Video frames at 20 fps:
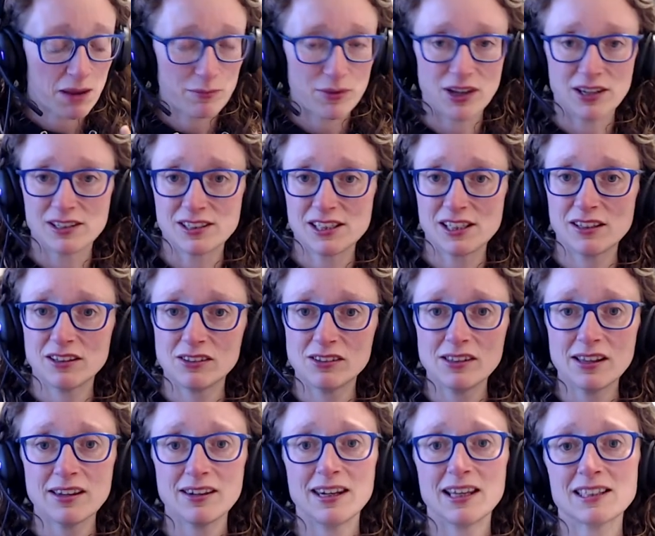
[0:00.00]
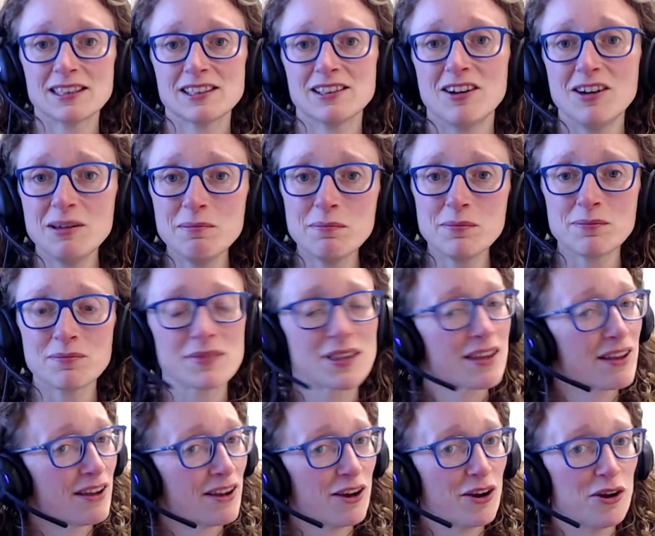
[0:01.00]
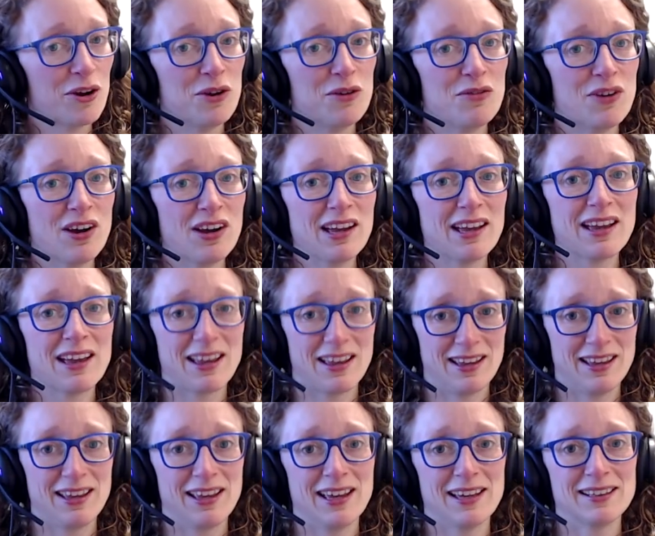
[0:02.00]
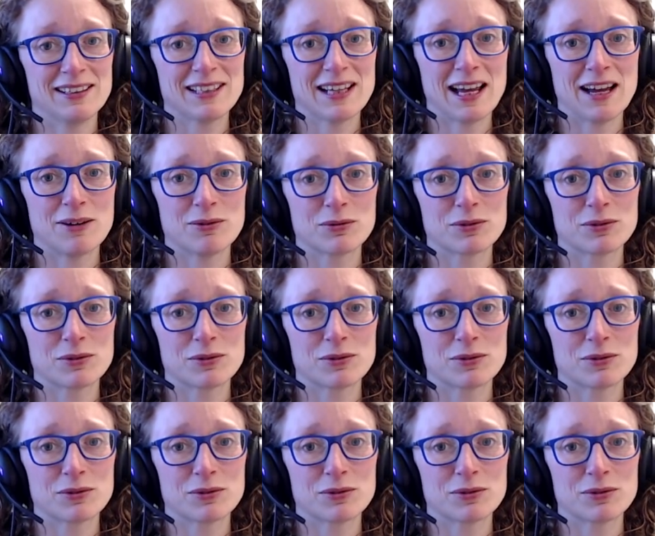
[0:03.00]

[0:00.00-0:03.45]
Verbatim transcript: Until next time over and out.